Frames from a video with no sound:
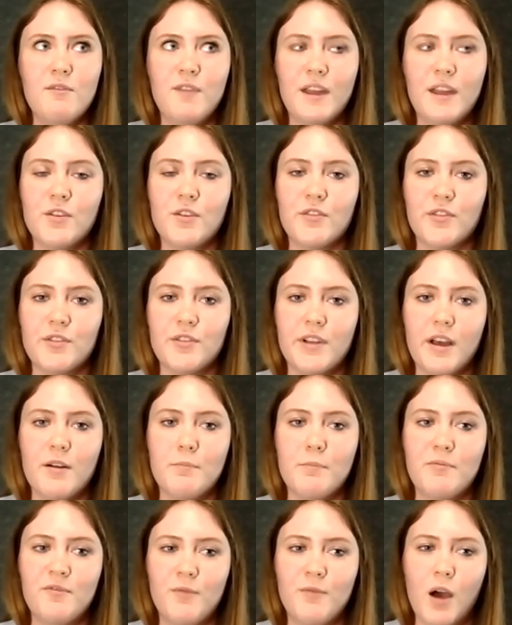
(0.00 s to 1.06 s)
vendors are
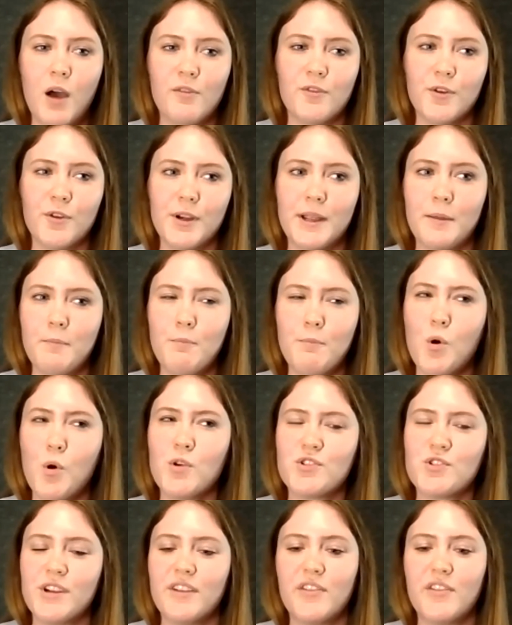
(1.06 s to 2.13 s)
now offering
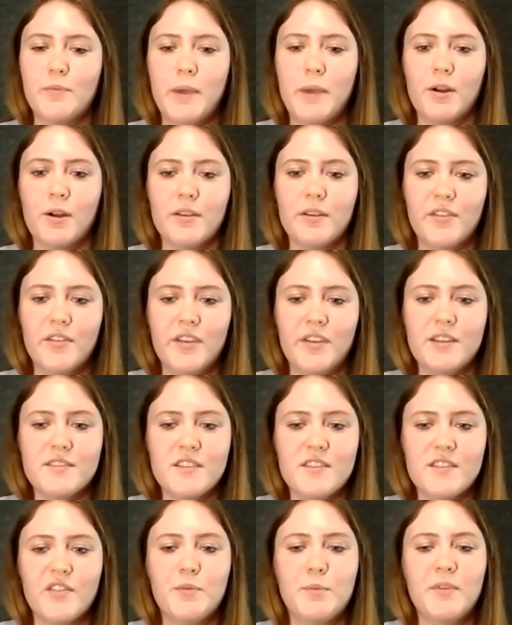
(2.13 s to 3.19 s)
more transparency
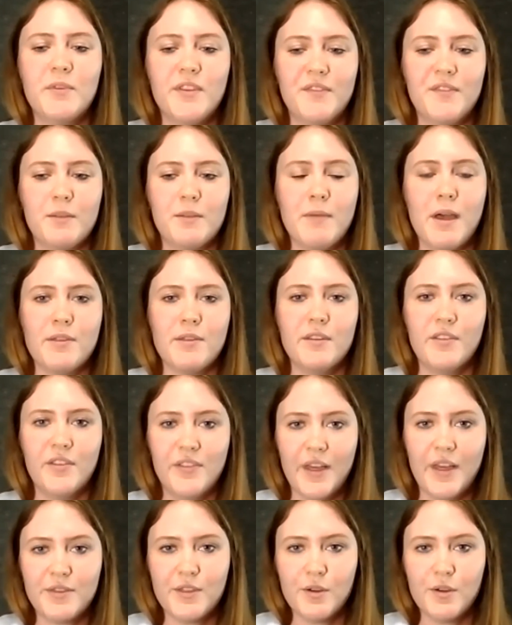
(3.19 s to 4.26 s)
into the specific methods
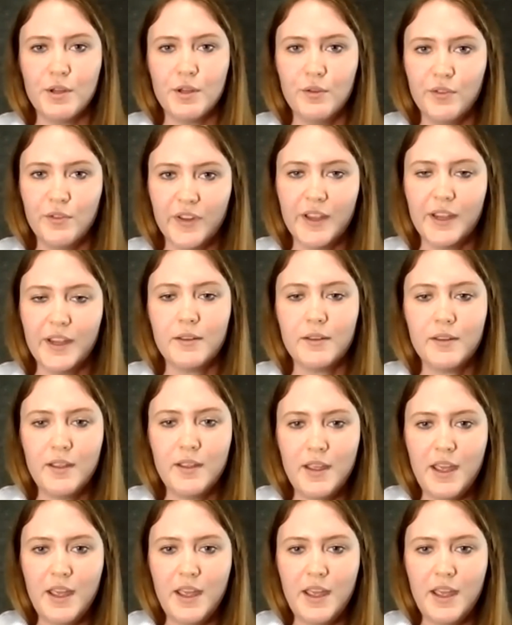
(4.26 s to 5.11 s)
that they're using